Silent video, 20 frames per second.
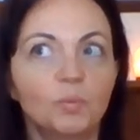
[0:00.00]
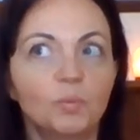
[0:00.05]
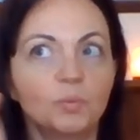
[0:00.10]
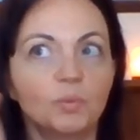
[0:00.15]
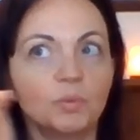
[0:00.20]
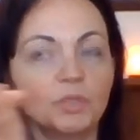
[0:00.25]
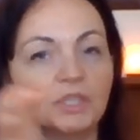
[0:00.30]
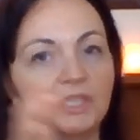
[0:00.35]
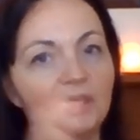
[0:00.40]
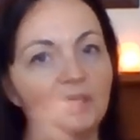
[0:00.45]

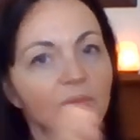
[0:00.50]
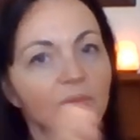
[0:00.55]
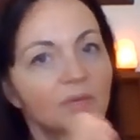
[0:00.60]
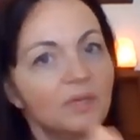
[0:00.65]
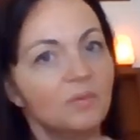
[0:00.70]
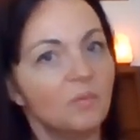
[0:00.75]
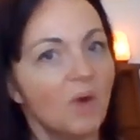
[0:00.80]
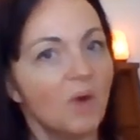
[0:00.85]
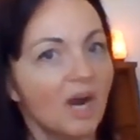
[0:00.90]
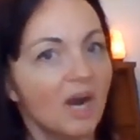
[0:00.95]
really
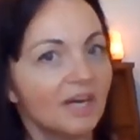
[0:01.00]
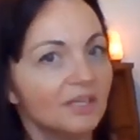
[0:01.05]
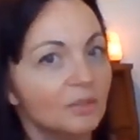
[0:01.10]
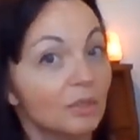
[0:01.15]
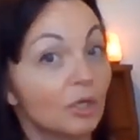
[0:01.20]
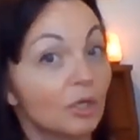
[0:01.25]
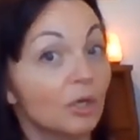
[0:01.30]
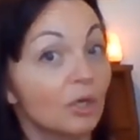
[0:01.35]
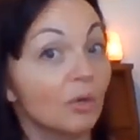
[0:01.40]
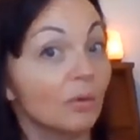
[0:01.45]
wouldn't walk
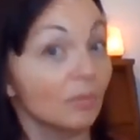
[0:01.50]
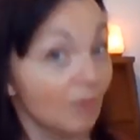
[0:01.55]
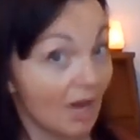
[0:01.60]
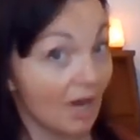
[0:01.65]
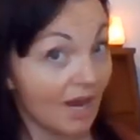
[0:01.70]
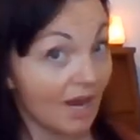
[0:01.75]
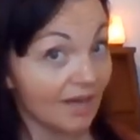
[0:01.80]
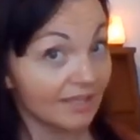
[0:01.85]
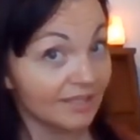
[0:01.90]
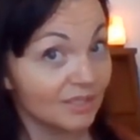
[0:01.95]
into a
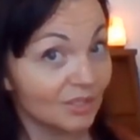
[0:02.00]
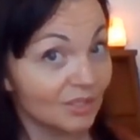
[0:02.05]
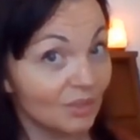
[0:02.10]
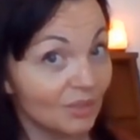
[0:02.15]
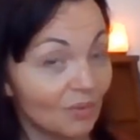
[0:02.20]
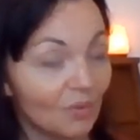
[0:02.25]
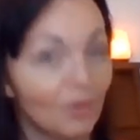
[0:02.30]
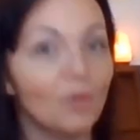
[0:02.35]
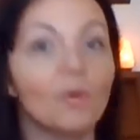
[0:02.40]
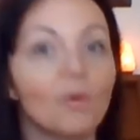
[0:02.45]
karate
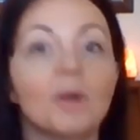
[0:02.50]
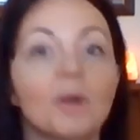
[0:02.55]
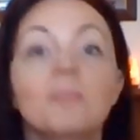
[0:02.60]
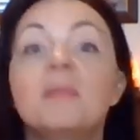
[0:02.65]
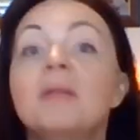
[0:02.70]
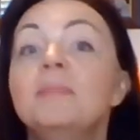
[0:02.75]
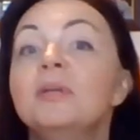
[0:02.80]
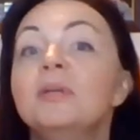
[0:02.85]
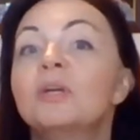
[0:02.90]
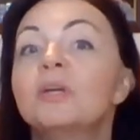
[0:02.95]
school or
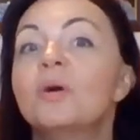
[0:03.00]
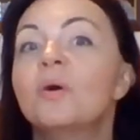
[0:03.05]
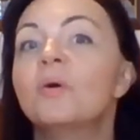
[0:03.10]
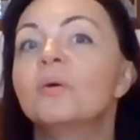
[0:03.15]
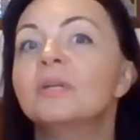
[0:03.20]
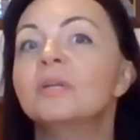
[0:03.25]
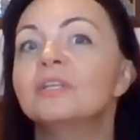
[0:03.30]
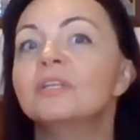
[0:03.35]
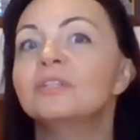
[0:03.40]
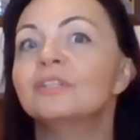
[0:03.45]
maybe
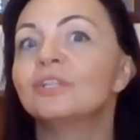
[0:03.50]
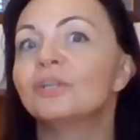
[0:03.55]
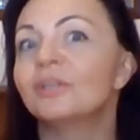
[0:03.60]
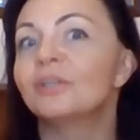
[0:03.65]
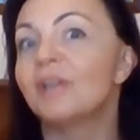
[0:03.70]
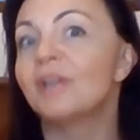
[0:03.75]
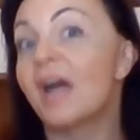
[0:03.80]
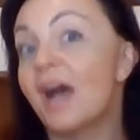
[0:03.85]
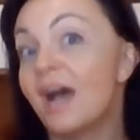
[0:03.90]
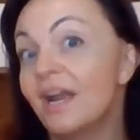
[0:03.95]
go and
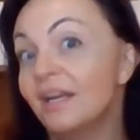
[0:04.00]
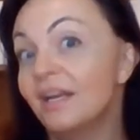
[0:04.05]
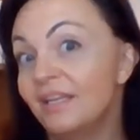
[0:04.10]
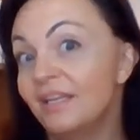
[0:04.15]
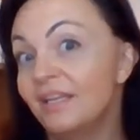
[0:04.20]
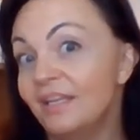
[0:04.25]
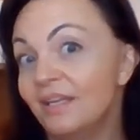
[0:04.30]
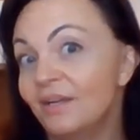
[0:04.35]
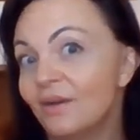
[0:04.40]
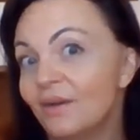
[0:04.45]
learn
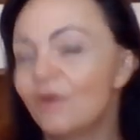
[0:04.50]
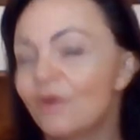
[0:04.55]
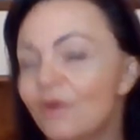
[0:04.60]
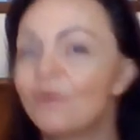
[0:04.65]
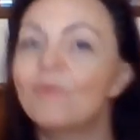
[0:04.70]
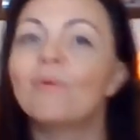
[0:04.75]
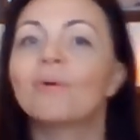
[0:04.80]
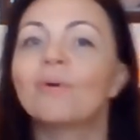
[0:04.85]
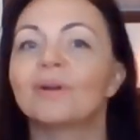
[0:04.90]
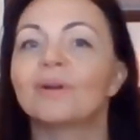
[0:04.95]
aikido
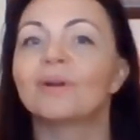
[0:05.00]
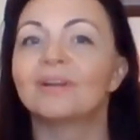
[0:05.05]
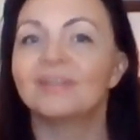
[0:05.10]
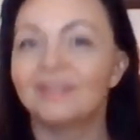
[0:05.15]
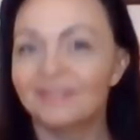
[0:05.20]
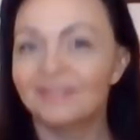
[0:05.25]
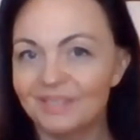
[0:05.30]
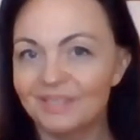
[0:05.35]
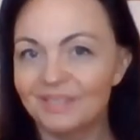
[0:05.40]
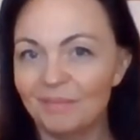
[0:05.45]
or
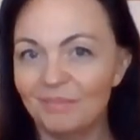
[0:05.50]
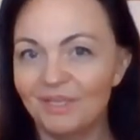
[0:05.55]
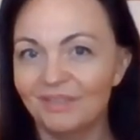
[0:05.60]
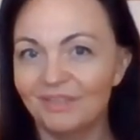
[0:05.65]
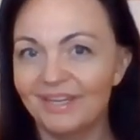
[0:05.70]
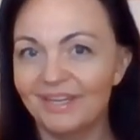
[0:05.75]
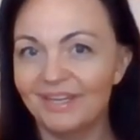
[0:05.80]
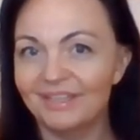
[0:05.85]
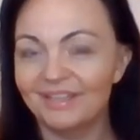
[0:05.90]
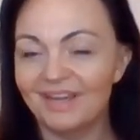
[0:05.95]
something
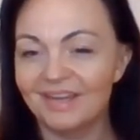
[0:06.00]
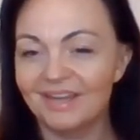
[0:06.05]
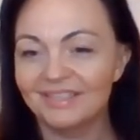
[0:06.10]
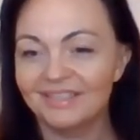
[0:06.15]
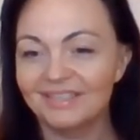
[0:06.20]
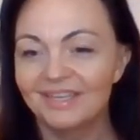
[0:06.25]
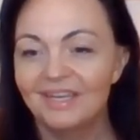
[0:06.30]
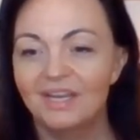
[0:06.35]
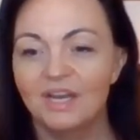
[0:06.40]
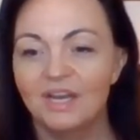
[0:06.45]
like
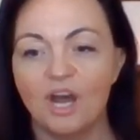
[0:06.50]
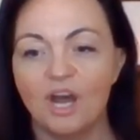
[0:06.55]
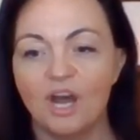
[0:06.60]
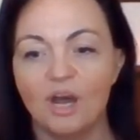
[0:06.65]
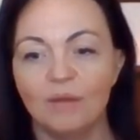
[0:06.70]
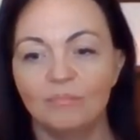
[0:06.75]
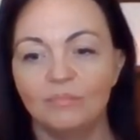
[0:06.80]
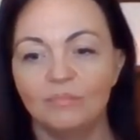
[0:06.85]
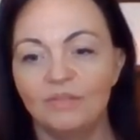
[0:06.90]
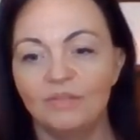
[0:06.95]
that
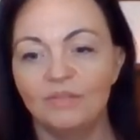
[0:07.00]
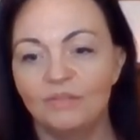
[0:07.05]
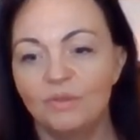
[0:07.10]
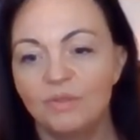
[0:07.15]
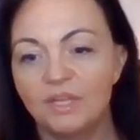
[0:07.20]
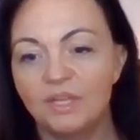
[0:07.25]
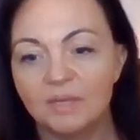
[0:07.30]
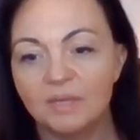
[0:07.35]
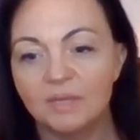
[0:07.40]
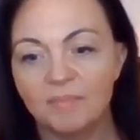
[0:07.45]
um, if you
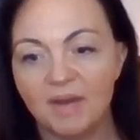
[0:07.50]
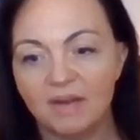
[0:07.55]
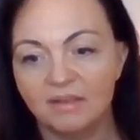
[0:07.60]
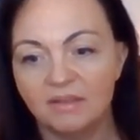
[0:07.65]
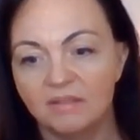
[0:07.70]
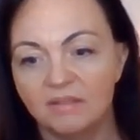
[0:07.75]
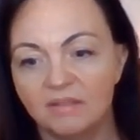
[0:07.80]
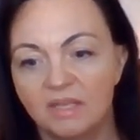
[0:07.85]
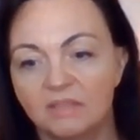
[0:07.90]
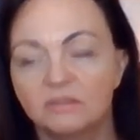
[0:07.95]
think about
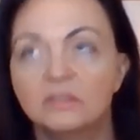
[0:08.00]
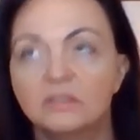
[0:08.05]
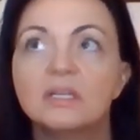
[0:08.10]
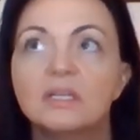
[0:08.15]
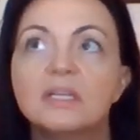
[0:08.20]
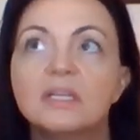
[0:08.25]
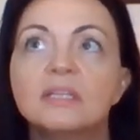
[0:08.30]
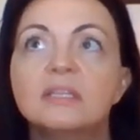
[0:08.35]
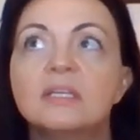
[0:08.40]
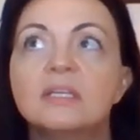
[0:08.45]
it like
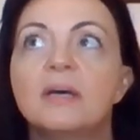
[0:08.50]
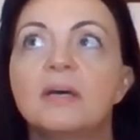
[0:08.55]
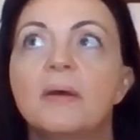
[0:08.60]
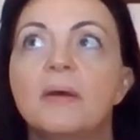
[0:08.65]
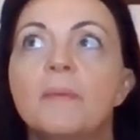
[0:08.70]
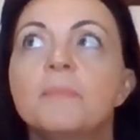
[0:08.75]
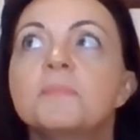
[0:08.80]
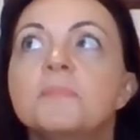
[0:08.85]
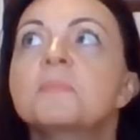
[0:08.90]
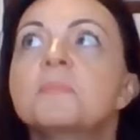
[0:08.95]
look at
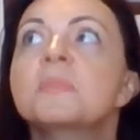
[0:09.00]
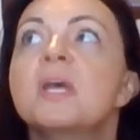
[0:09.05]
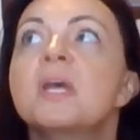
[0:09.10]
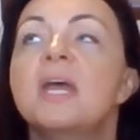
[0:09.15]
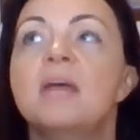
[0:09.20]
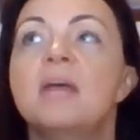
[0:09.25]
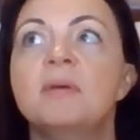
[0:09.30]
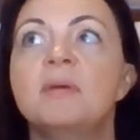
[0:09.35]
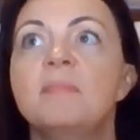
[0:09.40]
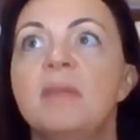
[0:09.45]
the
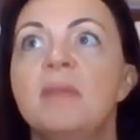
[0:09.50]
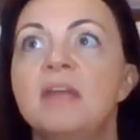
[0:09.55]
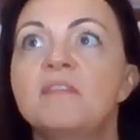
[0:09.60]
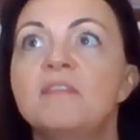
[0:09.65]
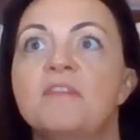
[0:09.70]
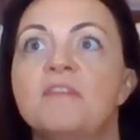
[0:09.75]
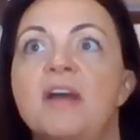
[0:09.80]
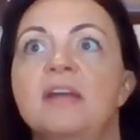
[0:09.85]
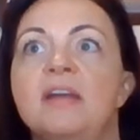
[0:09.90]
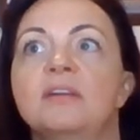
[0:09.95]
mma
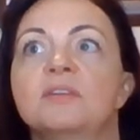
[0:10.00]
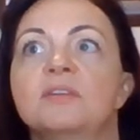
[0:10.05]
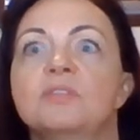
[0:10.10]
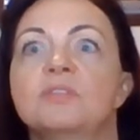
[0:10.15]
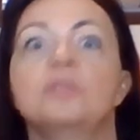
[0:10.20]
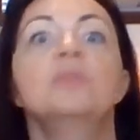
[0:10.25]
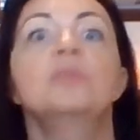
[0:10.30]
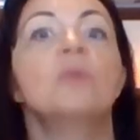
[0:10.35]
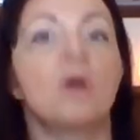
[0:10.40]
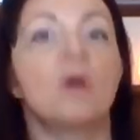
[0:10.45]

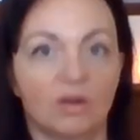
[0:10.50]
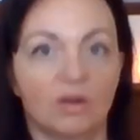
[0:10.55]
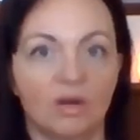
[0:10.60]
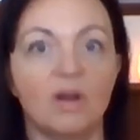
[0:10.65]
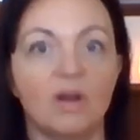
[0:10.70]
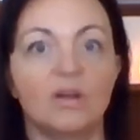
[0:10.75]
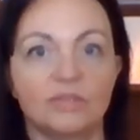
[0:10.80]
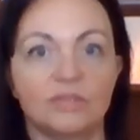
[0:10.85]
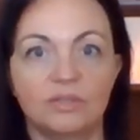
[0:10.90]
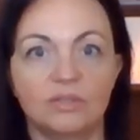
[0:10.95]
fighters who are
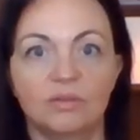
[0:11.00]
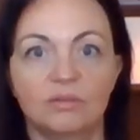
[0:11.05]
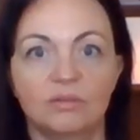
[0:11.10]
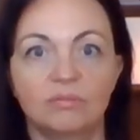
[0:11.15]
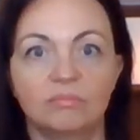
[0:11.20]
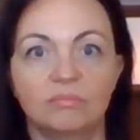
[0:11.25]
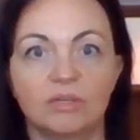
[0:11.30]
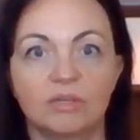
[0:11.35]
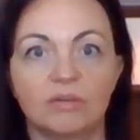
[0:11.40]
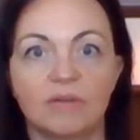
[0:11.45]

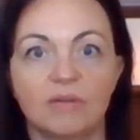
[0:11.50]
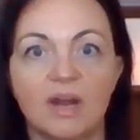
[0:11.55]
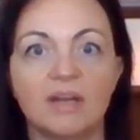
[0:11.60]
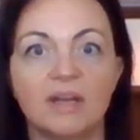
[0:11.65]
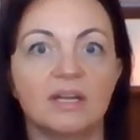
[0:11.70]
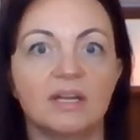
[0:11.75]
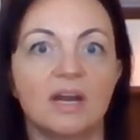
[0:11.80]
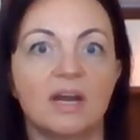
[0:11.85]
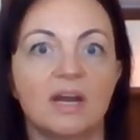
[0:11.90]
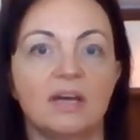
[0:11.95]
also
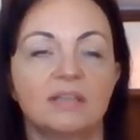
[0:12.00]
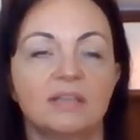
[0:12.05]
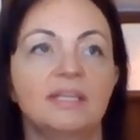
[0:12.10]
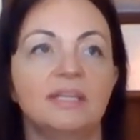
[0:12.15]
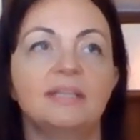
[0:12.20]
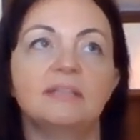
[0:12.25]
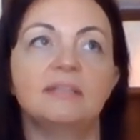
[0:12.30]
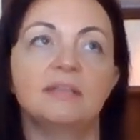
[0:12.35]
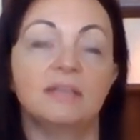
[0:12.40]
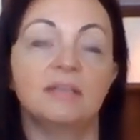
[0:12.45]
karate ka
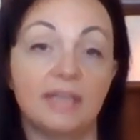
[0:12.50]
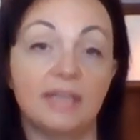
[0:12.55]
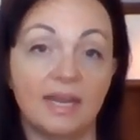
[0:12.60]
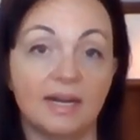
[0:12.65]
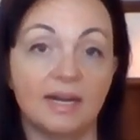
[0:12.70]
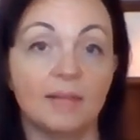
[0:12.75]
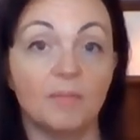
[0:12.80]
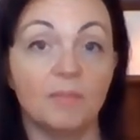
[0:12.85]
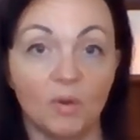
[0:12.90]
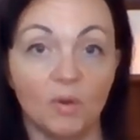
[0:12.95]
and
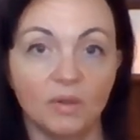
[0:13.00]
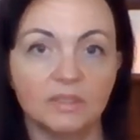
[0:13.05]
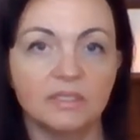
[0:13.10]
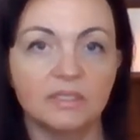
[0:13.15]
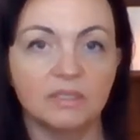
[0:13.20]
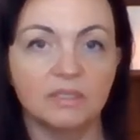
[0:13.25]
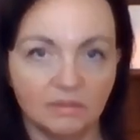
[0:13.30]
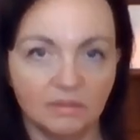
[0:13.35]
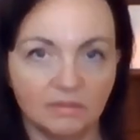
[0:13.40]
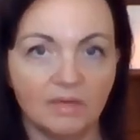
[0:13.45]
again i'm old
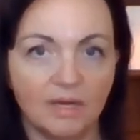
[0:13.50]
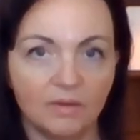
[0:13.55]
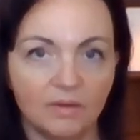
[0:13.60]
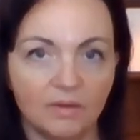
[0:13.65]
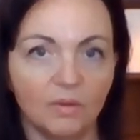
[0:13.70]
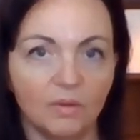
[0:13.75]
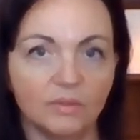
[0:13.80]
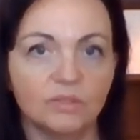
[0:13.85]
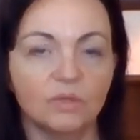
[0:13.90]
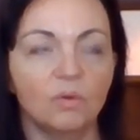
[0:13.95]
so
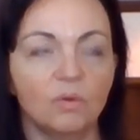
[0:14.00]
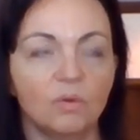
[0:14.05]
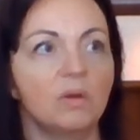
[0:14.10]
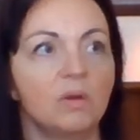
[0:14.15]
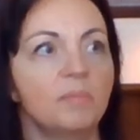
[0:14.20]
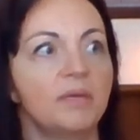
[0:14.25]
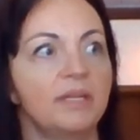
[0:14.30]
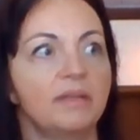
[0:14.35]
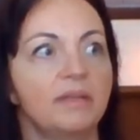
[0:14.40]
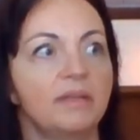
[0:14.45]
old
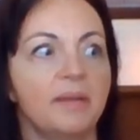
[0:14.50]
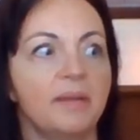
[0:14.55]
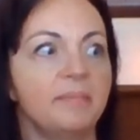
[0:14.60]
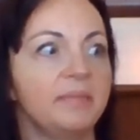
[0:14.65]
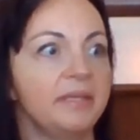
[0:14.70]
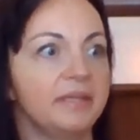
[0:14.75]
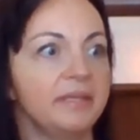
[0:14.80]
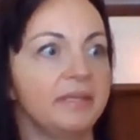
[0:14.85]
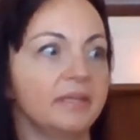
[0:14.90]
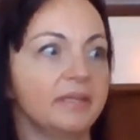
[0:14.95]
school but i'm
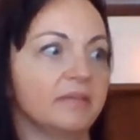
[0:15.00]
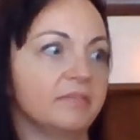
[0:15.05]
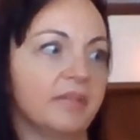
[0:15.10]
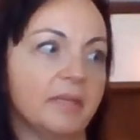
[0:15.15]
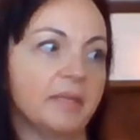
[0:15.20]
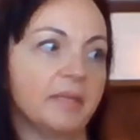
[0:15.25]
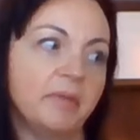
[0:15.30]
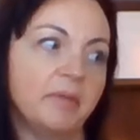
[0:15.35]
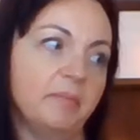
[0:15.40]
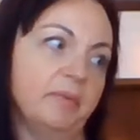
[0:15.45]
thinking of
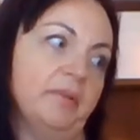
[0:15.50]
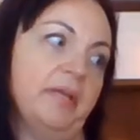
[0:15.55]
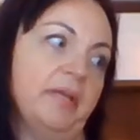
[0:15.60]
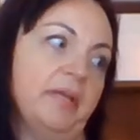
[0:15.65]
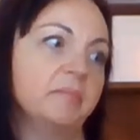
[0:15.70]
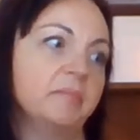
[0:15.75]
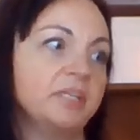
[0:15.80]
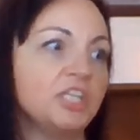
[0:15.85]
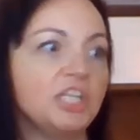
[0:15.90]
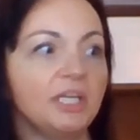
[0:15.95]
like people
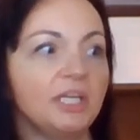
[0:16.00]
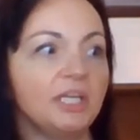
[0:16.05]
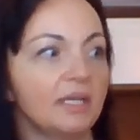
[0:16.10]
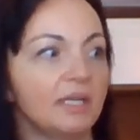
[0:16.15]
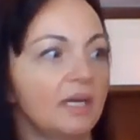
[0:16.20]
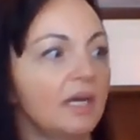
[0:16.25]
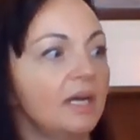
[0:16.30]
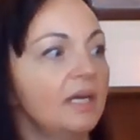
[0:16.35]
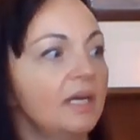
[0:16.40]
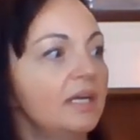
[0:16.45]
like
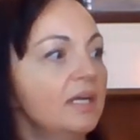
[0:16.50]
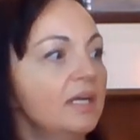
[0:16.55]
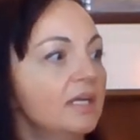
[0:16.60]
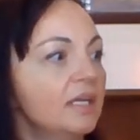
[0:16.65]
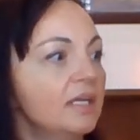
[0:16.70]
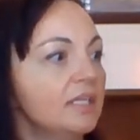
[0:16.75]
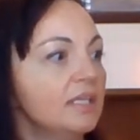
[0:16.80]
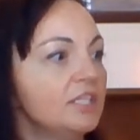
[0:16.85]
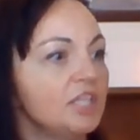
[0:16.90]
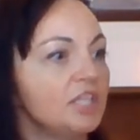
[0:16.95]
machida
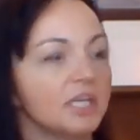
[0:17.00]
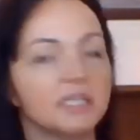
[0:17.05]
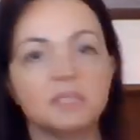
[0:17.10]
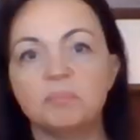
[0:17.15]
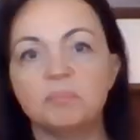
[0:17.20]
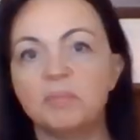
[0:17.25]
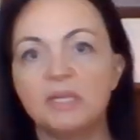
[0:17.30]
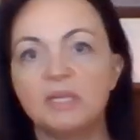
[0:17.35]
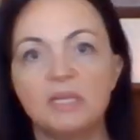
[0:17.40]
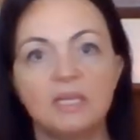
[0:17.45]

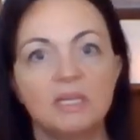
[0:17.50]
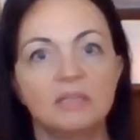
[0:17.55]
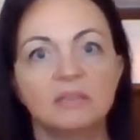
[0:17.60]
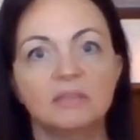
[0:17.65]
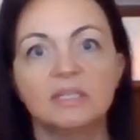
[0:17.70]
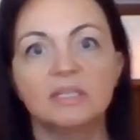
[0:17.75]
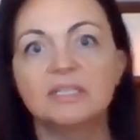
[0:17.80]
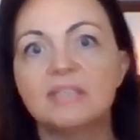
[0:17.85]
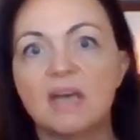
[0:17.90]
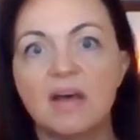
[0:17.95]
GSP,
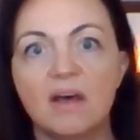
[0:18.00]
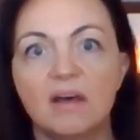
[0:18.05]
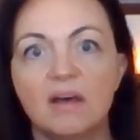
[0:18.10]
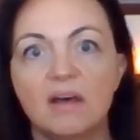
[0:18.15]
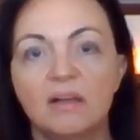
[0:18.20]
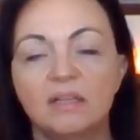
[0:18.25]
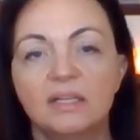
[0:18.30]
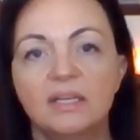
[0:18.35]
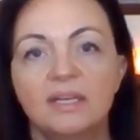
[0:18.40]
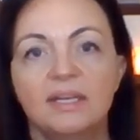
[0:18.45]

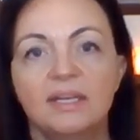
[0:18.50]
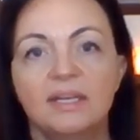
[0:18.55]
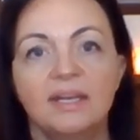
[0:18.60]
Liddell.